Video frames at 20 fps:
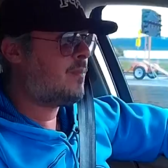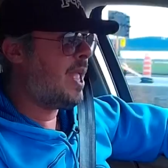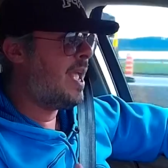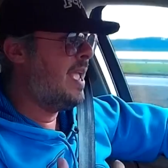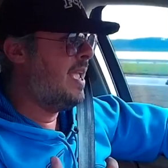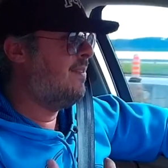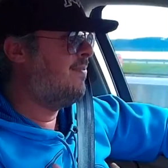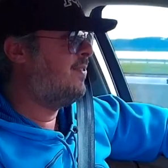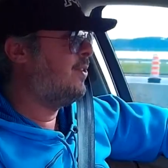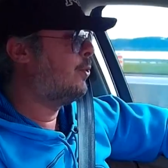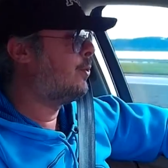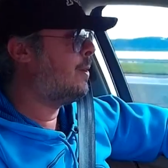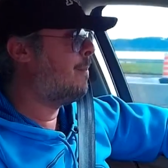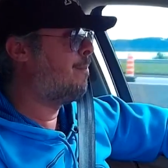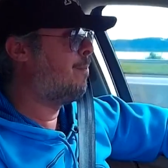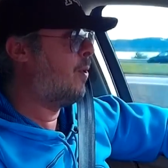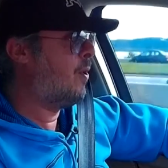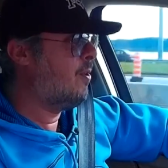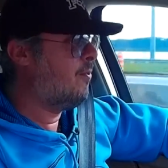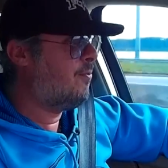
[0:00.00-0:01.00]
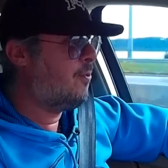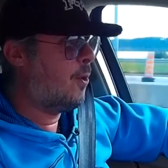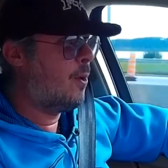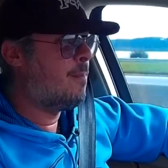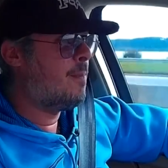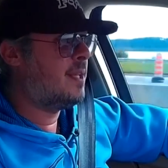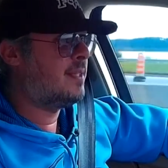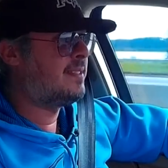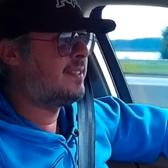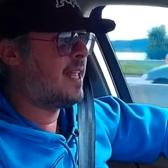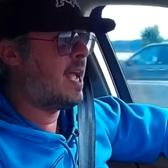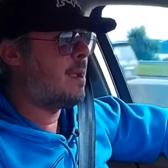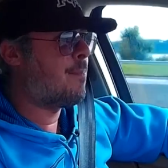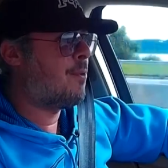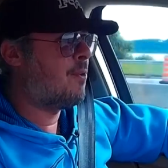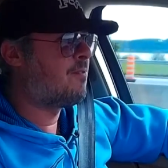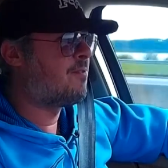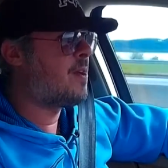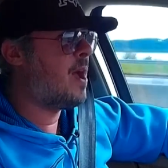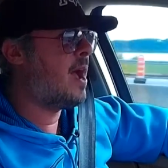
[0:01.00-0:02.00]
If you're the performance type
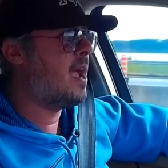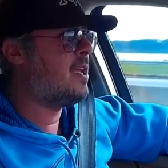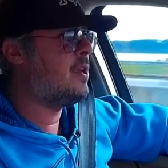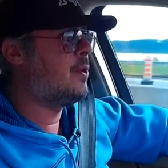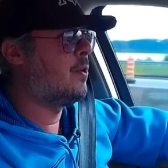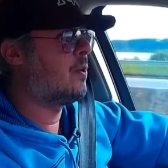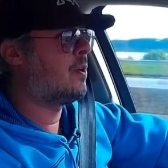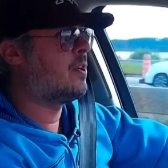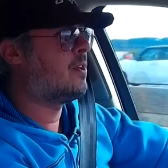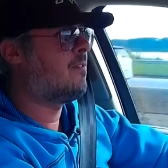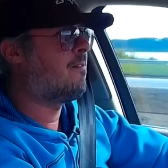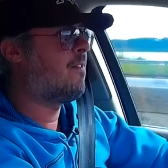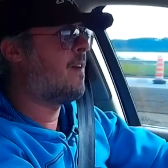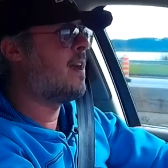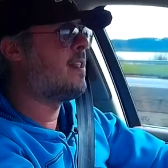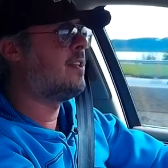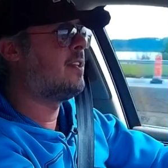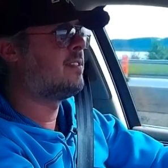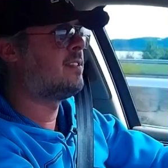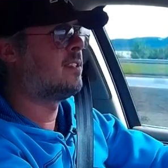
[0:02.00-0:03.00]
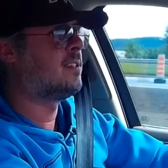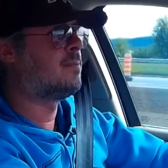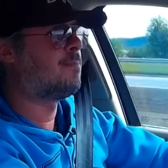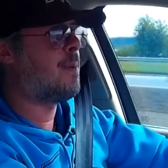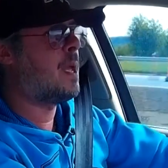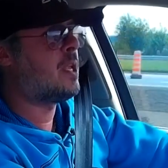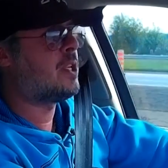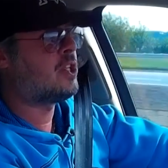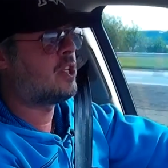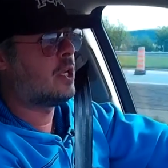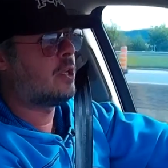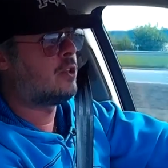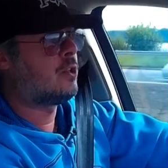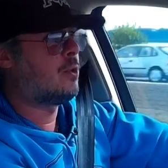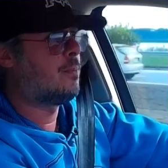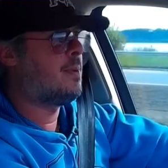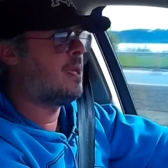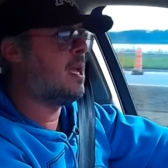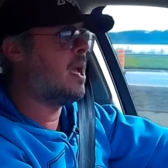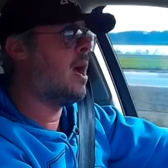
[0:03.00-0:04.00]
of guy, you're gonna find the suspension
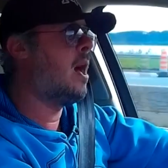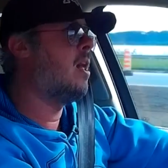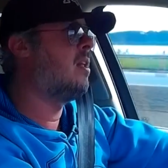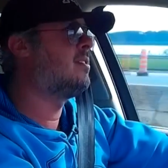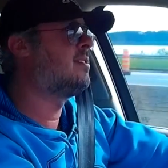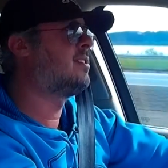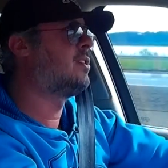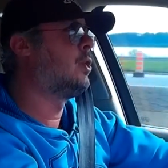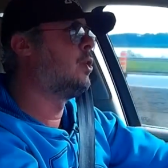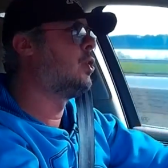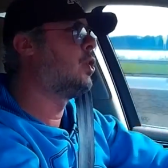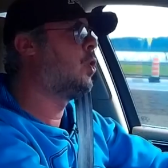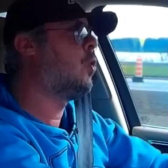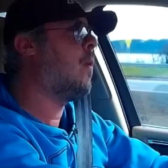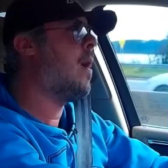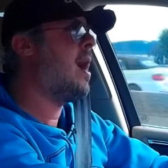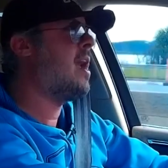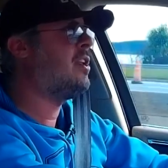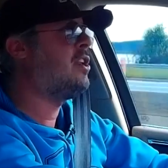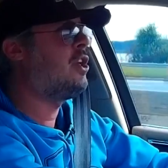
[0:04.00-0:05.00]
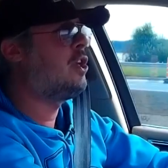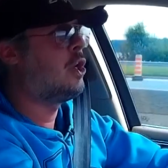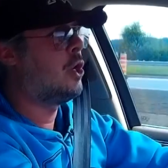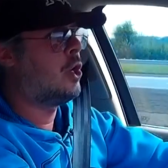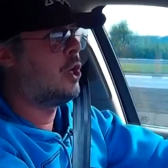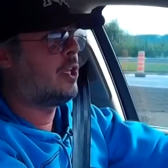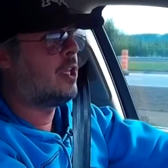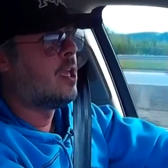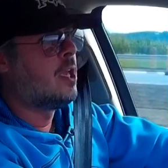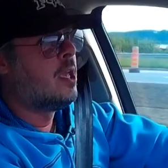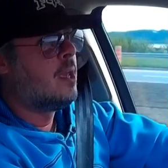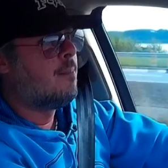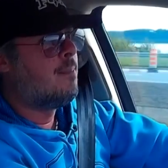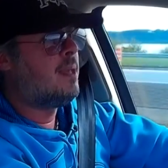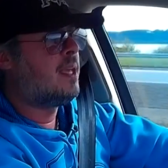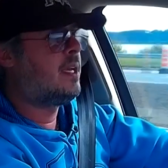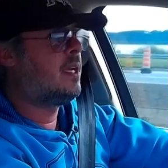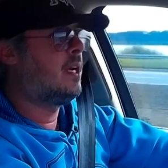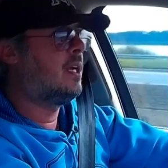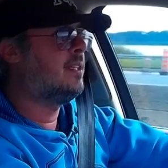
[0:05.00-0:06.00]
to be also quite good,
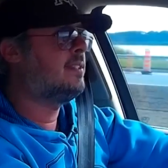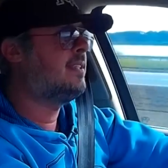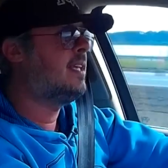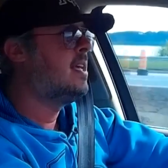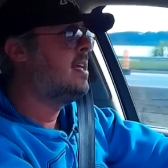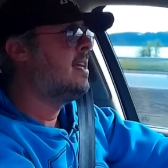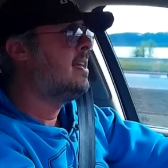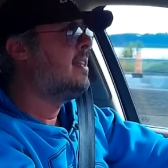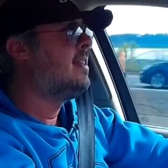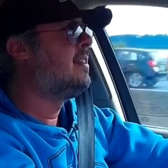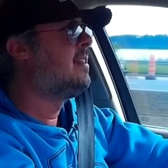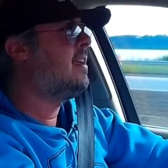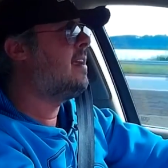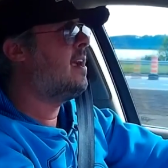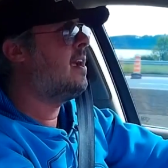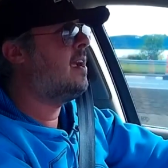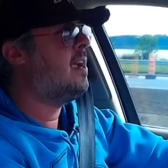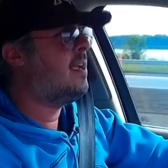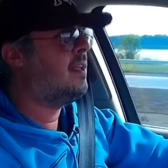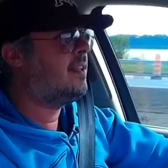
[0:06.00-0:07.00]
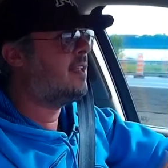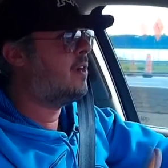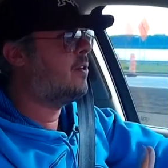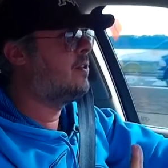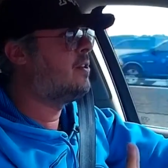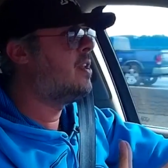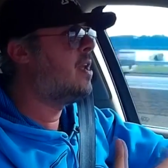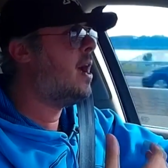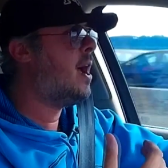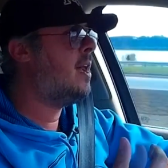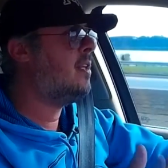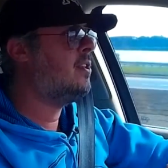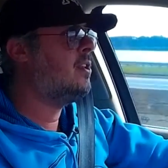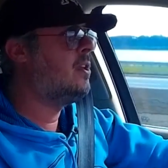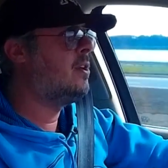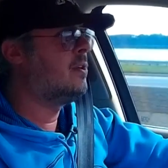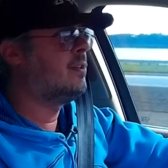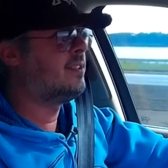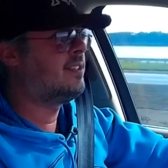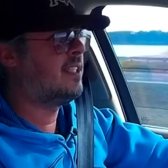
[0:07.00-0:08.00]
because they're not
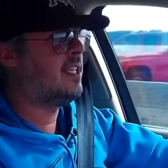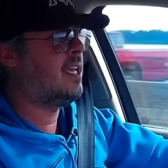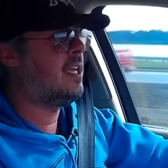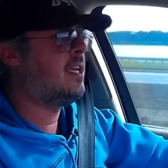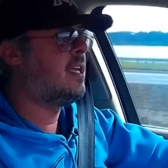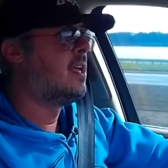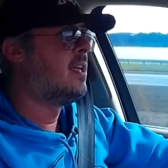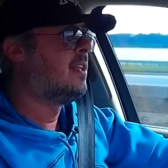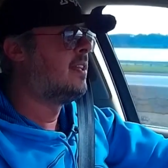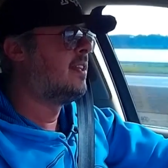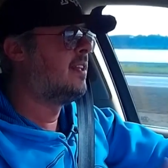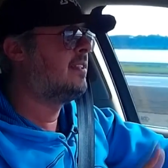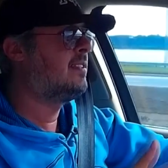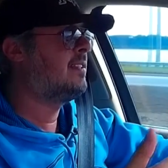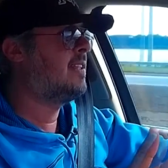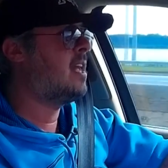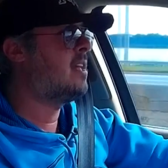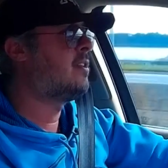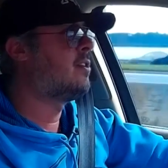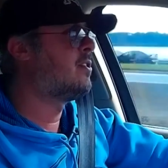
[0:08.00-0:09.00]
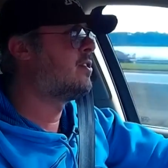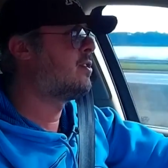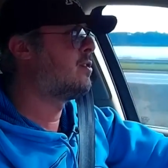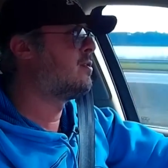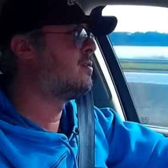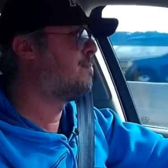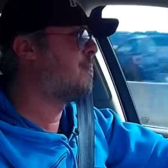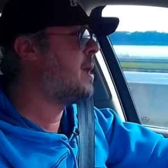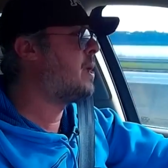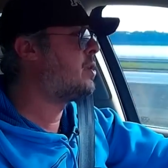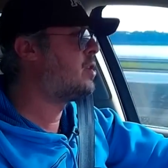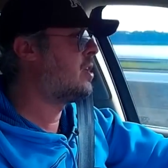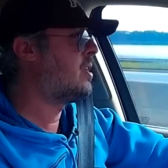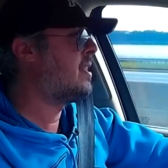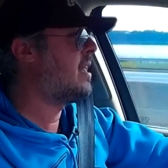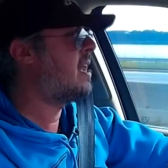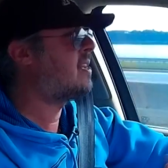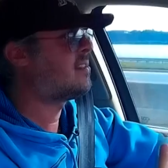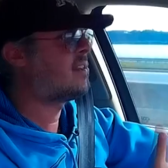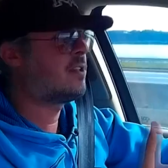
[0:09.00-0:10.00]
using the standard
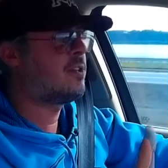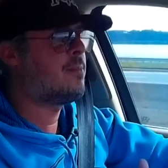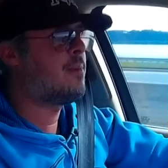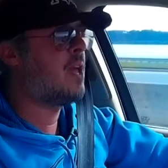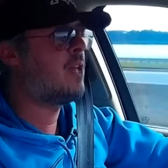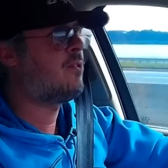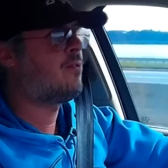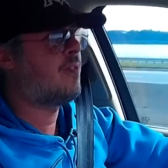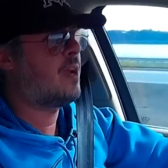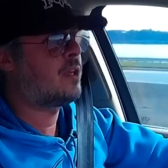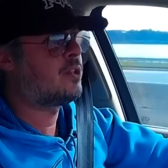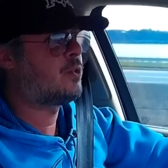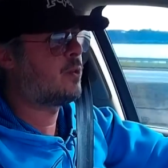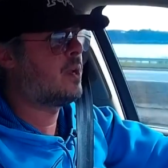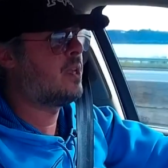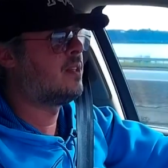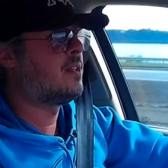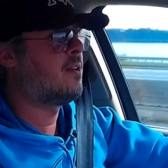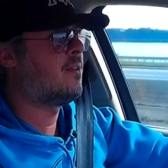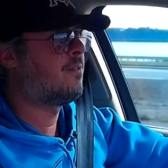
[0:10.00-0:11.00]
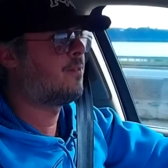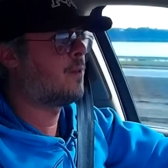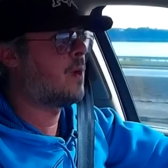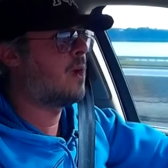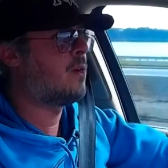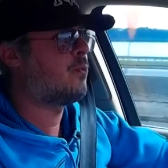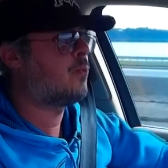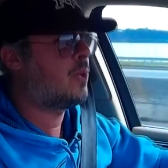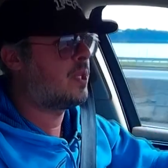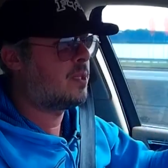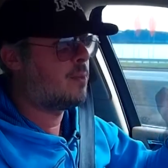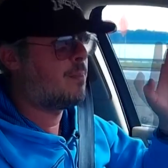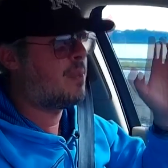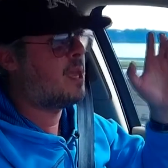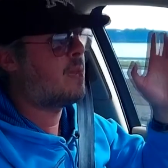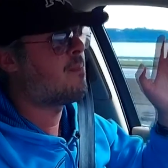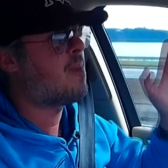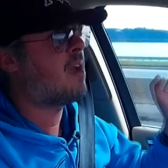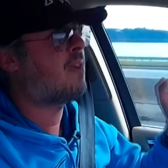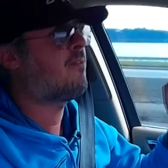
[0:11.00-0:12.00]
suspension as other manufacturers in the front with the
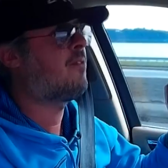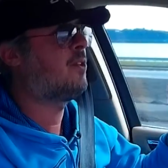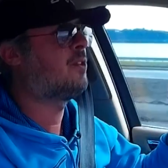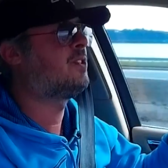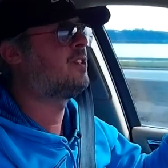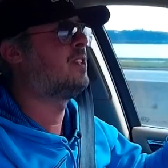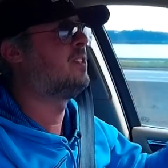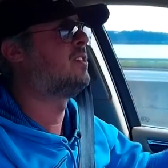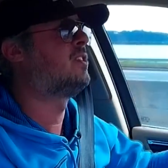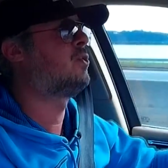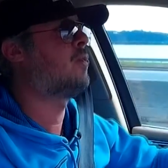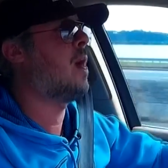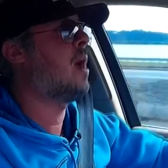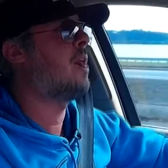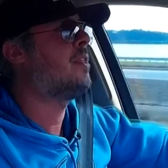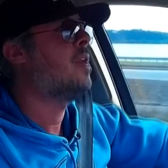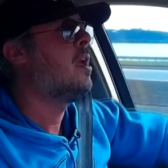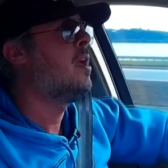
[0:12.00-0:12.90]
big McPherson strut.